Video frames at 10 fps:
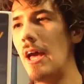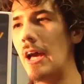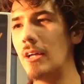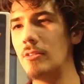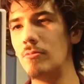
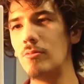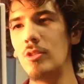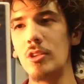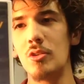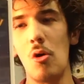and
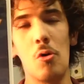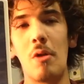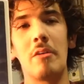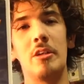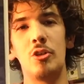just
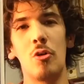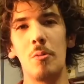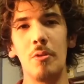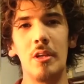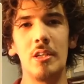all-around
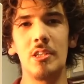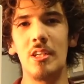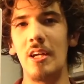enjoyableness.